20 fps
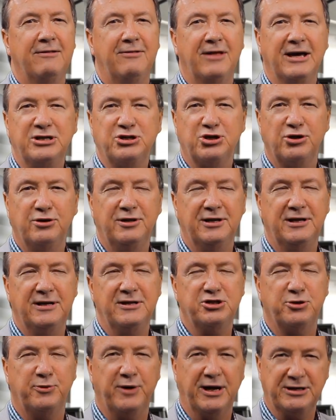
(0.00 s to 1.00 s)
They turned it
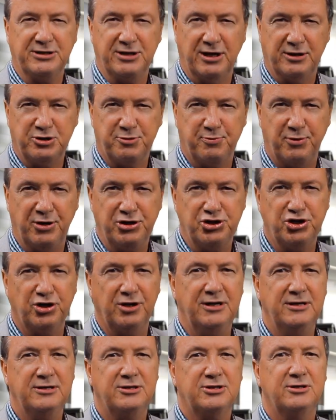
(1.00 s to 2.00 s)
into an Excel
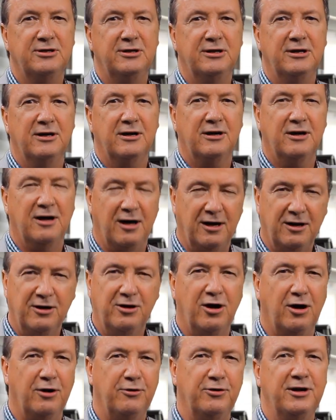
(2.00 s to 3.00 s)
spreadsheet,
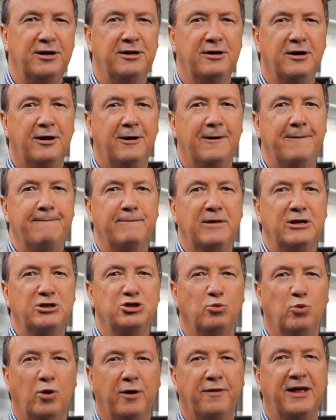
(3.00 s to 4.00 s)
color-coded
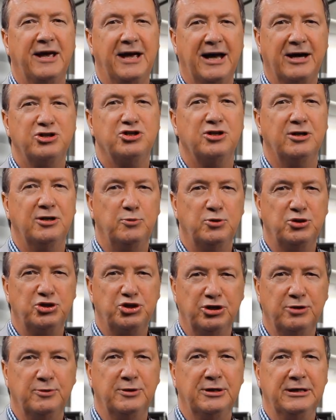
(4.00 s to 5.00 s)
to what they actually was
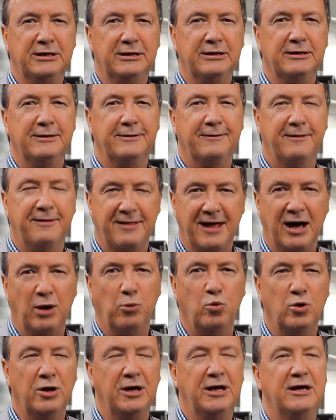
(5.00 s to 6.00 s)
doing
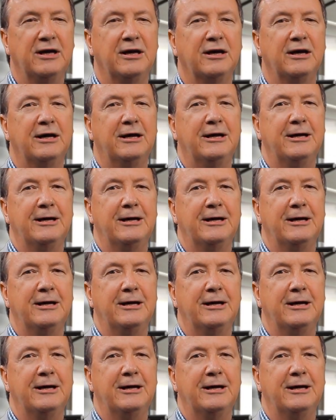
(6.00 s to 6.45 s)
that week.